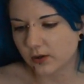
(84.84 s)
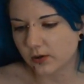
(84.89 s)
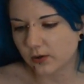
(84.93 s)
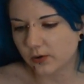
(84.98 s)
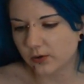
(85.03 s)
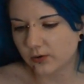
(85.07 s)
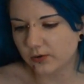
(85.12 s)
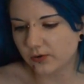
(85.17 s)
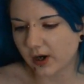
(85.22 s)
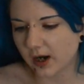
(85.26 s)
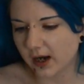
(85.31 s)

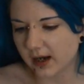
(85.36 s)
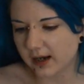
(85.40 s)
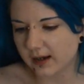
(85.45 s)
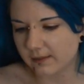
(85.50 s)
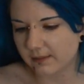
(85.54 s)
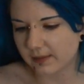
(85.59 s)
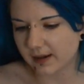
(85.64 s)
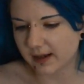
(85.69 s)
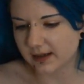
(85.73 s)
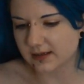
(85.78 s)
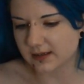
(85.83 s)
Alright,
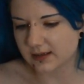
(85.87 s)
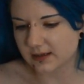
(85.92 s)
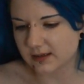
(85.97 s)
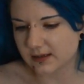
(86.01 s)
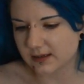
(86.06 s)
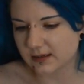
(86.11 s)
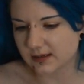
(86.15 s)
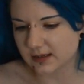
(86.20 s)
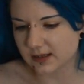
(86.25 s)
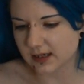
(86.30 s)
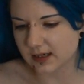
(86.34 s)

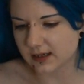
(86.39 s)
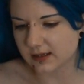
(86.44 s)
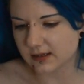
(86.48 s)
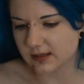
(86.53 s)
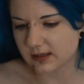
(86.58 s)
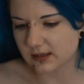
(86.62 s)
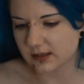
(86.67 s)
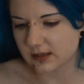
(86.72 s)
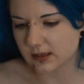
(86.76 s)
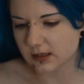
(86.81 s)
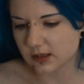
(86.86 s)
Pattinson
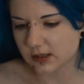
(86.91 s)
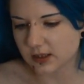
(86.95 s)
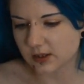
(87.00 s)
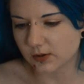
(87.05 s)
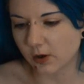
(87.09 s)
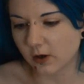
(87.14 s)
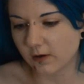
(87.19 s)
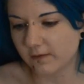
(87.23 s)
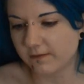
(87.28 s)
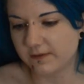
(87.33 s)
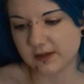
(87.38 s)
says. So
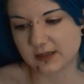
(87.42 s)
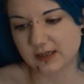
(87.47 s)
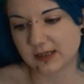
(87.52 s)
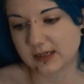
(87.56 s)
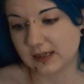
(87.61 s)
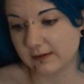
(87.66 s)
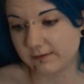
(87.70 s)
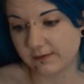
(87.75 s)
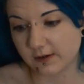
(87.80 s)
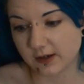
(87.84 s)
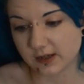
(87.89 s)

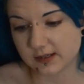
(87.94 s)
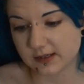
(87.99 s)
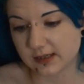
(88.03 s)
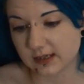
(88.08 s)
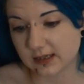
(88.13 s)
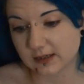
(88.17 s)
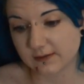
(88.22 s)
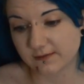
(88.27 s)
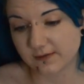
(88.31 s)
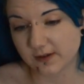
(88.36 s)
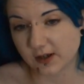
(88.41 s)
obviously, first
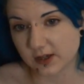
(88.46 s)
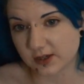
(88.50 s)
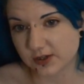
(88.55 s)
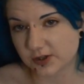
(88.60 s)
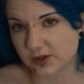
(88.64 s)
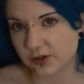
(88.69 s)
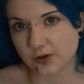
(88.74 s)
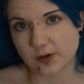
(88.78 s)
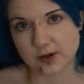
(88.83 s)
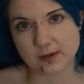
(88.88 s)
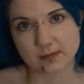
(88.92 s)
things first,
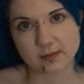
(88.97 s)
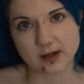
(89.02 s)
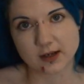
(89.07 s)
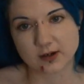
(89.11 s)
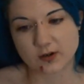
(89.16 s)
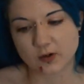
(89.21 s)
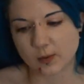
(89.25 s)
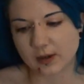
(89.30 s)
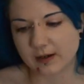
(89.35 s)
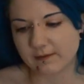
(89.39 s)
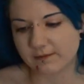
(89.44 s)
you gotta
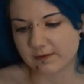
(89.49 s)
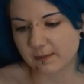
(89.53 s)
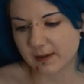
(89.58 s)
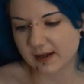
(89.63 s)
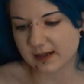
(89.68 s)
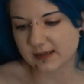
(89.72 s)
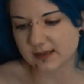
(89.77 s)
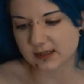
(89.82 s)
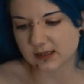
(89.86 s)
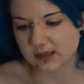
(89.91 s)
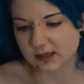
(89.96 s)
microwave the
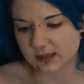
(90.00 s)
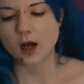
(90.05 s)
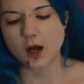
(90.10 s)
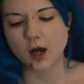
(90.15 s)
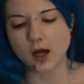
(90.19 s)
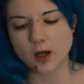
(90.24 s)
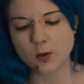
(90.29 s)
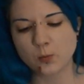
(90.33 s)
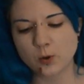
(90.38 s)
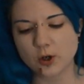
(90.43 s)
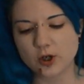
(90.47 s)
pasta.
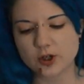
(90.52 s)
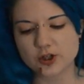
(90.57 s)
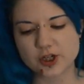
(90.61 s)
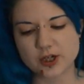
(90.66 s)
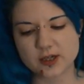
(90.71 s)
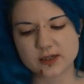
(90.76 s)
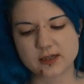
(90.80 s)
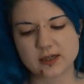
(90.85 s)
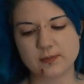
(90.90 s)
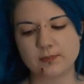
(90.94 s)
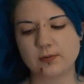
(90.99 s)
I watch
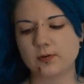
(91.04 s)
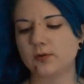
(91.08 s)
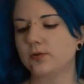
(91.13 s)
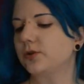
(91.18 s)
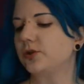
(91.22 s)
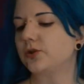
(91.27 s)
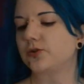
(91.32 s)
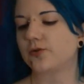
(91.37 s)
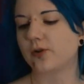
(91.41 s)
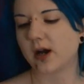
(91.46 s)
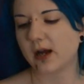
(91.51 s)
as he
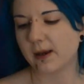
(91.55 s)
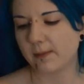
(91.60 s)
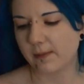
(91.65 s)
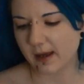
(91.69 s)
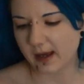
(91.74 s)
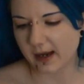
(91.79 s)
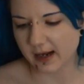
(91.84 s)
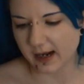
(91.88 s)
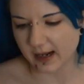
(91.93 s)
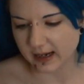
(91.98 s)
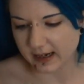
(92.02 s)
pours dry
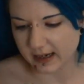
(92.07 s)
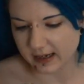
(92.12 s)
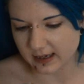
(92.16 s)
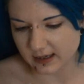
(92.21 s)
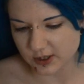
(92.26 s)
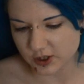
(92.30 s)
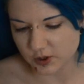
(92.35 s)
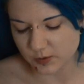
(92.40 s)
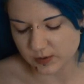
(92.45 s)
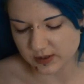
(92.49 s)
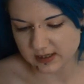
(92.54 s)
penne
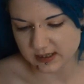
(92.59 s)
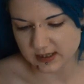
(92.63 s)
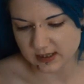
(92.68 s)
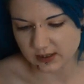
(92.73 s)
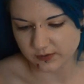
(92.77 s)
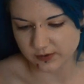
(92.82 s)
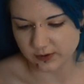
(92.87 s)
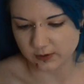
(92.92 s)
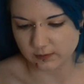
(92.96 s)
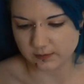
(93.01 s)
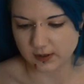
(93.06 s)
into a
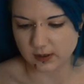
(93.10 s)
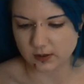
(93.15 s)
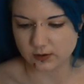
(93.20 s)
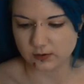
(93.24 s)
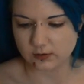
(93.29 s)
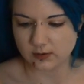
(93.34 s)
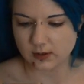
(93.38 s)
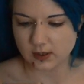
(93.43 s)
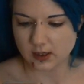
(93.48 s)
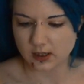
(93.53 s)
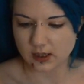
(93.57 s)
cereal
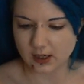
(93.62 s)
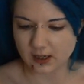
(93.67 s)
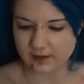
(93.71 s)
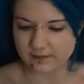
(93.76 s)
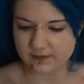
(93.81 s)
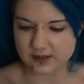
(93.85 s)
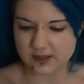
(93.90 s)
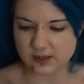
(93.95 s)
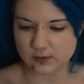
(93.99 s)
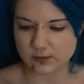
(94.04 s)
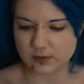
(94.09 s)
bowl,
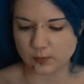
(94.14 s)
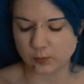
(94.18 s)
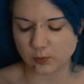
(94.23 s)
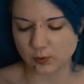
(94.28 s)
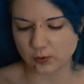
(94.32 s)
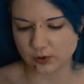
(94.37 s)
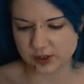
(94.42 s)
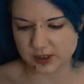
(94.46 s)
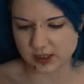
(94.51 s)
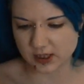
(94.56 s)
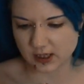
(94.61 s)
covers it with
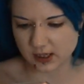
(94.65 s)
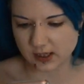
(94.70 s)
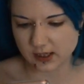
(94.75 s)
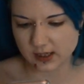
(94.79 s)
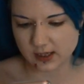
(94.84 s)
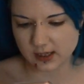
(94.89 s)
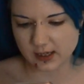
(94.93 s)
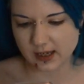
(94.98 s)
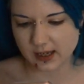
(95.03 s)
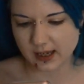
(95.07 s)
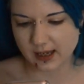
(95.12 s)
water,
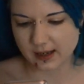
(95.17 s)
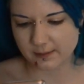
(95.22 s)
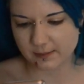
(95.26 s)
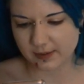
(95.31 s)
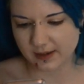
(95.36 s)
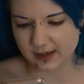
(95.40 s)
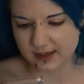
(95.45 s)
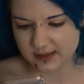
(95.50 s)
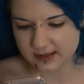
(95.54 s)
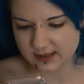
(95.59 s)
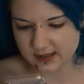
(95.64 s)
and
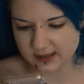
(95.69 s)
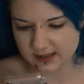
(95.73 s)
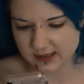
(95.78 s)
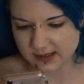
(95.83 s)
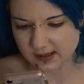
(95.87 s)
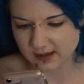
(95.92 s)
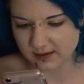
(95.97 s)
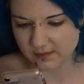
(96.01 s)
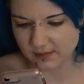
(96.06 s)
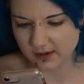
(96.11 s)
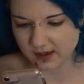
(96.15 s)
places it
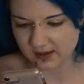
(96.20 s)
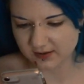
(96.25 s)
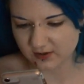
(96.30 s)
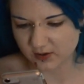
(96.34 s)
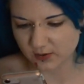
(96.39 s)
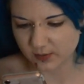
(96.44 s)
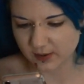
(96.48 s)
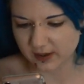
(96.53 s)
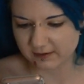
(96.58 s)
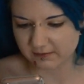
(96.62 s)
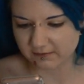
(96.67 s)
in the
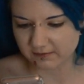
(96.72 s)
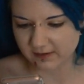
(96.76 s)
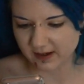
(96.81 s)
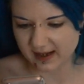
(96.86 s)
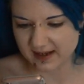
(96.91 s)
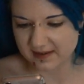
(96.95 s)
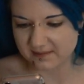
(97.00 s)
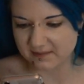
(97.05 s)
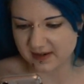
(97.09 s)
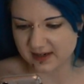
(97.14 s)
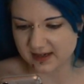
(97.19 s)
microwave for
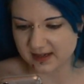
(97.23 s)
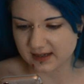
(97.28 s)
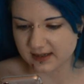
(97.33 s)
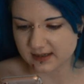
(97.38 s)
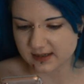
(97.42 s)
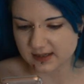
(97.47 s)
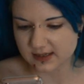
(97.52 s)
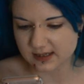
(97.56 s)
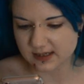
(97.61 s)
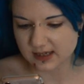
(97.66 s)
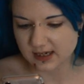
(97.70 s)
8
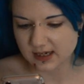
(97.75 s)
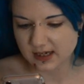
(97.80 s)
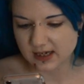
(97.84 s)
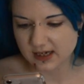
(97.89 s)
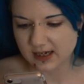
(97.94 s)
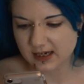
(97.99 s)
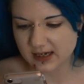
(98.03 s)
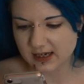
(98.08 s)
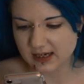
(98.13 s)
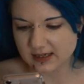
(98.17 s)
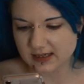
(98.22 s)
minutes.
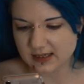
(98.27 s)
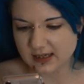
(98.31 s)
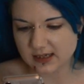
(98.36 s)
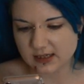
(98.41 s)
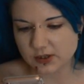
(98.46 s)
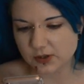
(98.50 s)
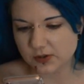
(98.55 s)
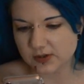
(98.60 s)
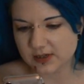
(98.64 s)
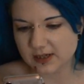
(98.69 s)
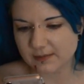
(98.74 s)
He says
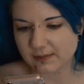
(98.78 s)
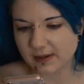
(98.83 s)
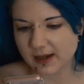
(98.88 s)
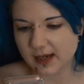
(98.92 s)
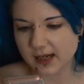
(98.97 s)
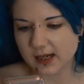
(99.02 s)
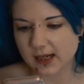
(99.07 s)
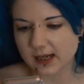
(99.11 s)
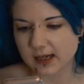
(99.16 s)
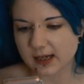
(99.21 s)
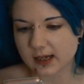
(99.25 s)
using
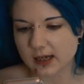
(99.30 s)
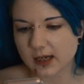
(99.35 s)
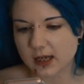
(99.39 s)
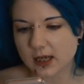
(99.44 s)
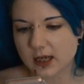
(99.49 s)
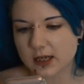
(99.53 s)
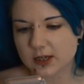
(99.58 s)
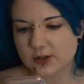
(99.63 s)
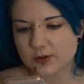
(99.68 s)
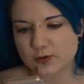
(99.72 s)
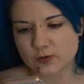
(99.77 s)
penne
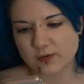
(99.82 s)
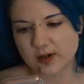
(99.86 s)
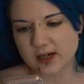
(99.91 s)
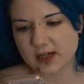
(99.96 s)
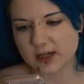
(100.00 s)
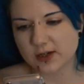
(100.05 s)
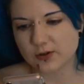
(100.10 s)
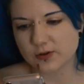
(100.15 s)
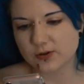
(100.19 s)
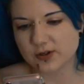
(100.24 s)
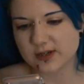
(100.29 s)
is
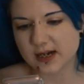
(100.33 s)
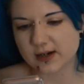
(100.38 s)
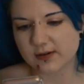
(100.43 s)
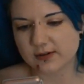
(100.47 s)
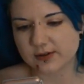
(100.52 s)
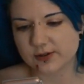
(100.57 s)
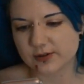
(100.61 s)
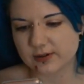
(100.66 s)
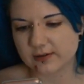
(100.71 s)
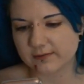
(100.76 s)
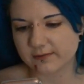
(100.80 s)
already new
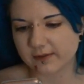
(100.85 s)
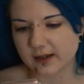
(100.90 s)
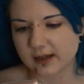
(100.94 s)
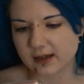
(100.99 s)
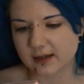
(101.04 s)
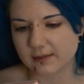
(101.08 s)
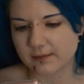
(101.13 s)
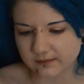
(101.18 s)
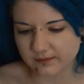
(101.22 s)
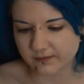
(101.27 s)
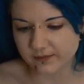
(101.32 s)
territory for
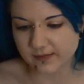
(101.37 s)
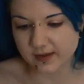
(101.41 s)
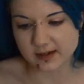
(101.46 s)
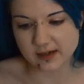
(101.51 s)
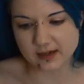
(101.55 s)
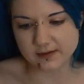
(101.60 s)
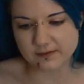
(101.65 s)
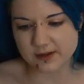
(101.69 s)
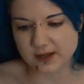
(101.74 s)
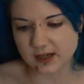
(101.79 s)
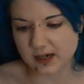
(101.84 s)
him.
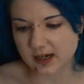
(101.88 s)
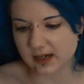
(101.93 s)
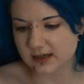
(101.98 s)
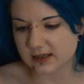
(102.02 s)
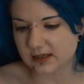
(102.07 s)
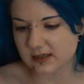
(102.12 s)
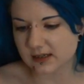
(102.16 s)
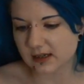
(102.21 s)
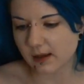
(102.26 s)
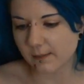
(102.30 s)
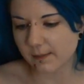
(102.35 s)

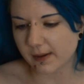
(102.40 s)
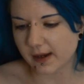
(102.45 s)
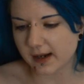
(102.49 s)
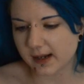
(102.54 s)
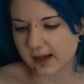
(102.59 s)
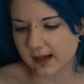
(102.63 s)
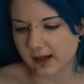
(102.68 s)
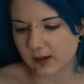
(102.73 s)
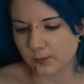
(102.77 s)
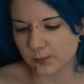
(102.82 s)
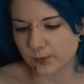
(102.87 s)
Nevertheless, penne
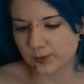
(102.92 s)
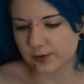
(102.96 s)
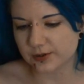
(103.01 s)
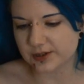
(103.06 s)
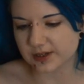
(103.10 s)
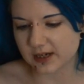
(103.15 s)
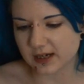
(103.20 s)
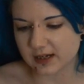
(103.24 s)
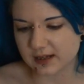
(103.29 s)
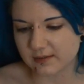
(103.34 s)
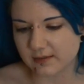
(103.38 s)
and
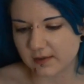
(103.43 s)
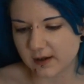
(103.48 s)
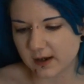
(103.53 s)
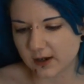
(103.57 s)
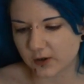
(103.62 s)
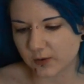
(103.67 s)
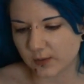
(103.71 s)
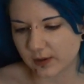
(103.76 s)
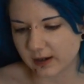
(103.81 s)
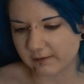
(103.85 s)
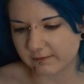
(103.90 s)
water in the
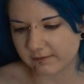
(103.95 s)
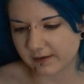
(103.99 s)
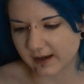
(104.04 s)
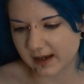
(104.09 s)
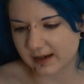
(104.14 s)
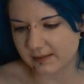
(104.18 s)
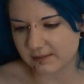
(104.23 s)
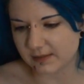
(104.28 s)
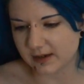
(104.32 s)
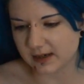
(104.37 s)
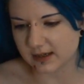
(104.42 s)
microwave for
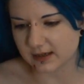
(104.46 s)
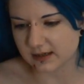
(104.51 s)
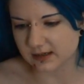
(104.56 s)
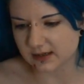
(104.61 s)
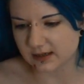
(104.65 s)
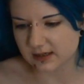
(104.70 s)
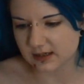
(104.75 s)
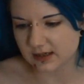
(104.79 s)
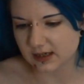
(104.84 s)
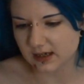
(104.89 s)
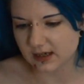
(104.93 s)
8
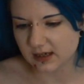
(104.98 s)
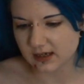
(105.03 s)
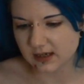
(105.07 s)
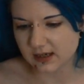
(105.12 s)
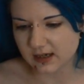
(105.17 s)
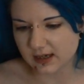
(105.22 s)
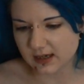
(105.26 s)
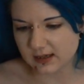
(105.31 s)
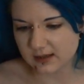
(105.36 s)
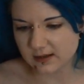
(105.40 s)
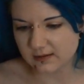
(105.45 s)
minutes.
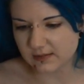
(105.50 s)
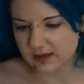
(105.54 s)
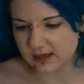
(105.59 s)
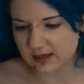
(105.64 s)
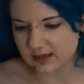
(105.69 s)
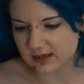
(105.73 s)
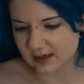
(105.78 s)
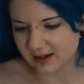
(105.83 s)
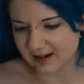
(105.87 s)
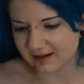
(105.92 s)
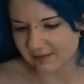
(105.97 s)
In the
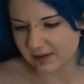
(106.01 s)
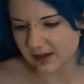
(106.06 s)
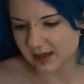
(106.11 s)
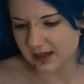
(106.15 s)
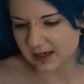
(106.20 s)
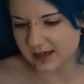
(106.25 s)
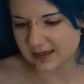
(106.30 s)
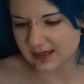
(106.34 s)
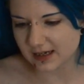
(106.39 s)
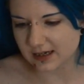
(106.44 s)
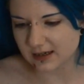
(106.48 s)
meantime,
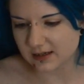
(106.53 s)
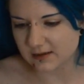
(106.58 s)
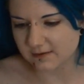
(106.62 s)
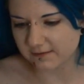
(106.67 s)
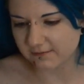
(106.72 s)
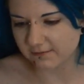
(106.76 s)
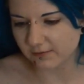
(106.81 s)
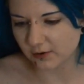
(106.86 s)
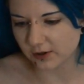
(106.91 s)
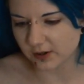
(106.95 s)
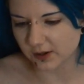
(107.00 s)
he takes the
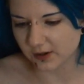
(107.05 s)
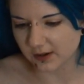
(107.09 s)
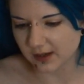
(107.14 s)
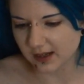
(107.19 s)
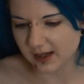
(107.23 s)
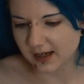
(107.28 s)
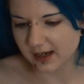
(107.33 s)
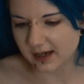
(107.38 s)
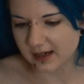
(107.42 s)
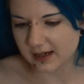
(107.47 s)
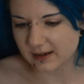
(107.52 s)
foil
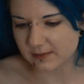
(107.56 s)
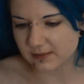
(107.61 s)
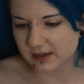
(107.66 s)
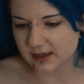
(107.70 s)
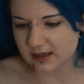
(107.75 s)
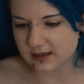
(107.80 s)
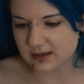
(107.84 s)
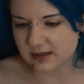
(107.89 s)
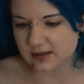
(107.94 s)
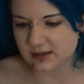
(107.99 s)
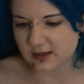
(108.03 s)
and he
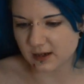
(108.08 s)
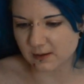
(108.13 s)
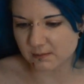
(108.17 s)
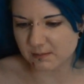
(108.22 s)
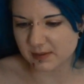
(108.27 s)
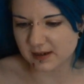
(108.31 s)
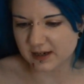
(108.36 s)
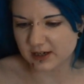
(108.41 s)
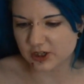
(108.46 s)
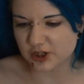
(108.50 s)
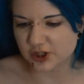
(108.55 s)
begins
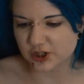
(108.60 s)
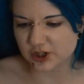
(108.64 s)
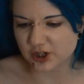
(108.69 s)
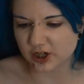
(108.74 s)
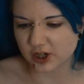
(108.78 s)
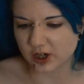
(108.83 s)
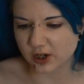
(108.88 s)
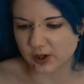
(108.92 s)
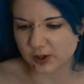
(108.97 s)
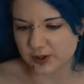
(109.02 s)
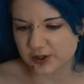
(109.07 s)
dumping
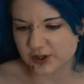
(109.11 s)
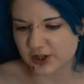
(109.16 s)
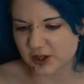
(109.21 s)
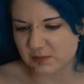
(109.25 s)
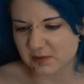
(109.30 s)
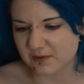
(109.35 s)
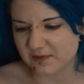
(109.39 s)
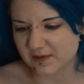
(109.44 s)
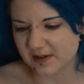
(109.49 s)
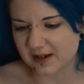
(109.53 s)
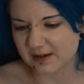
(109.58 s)
sugar on
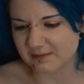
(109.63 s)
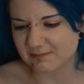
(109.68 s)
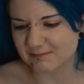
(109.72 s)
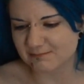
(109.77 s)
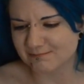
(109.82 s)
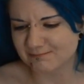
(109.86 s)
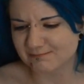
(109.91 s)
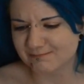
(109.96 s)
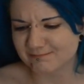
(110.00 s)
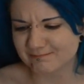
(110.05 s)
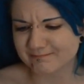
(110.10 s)
top of it.
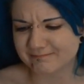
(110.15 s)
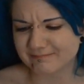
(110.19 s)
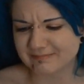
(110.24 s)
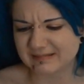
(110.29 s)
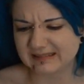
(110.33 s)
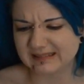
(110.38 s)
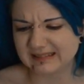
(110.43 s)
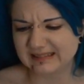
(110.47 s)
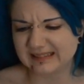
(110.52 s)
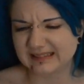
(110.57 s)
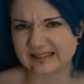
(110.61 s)

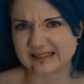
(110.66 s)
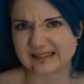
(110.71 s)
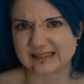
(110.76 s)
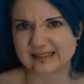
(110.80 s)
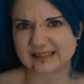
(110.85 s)
Ugh.